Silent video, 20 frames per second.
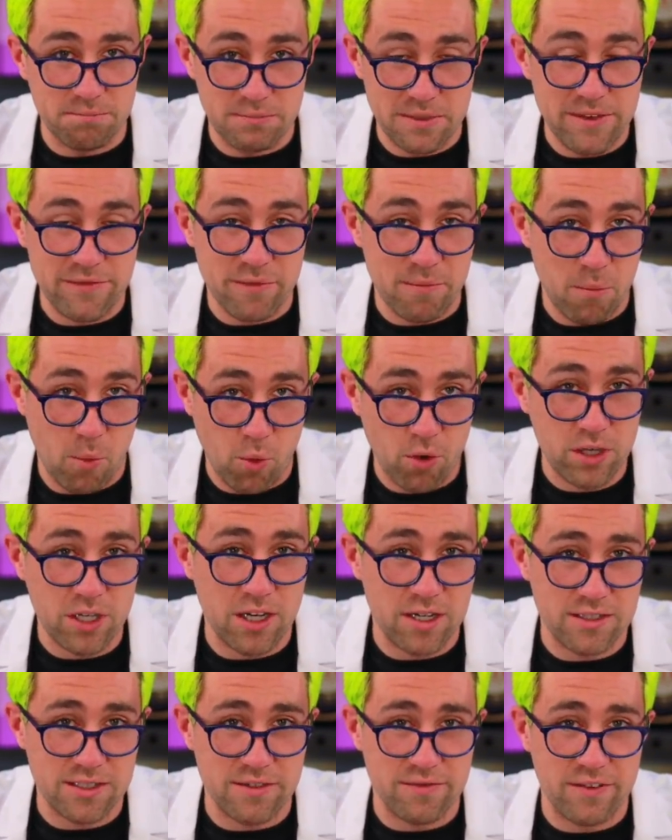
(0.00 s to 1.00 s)
even more
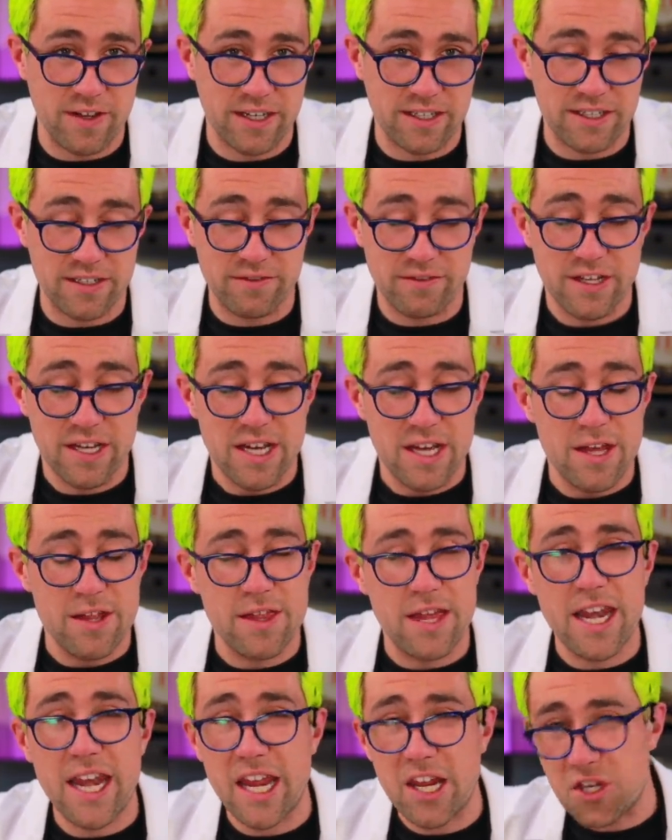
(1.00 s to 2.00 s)
cost effective
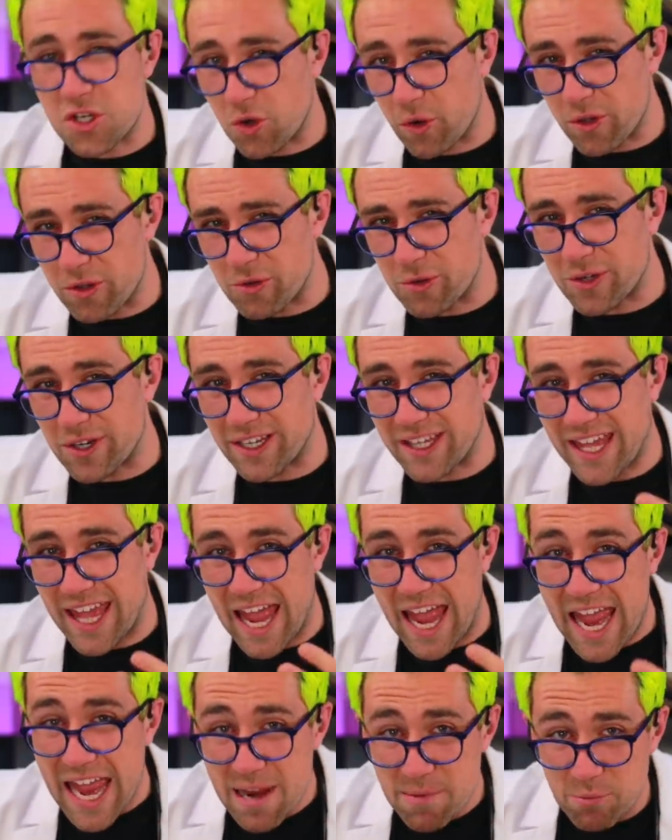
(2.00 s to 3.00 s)
than a Toyota
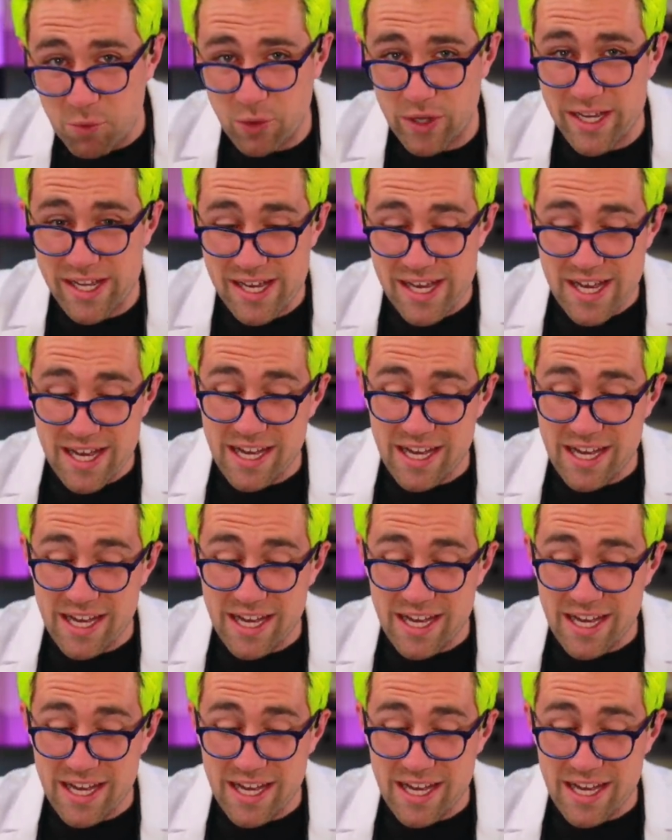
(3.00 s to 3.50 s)
Camry.